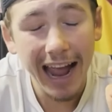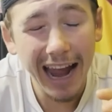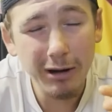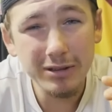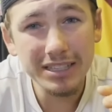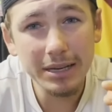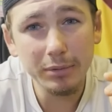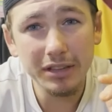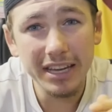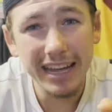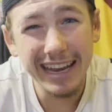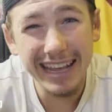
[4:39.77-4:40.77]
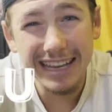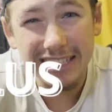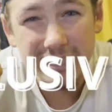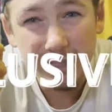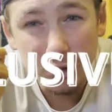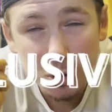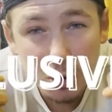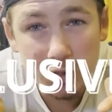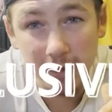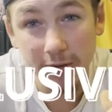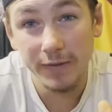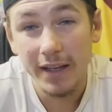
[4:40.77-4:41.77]
I was able to get
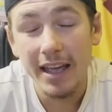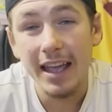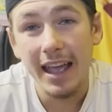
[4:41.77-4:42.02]
exclusive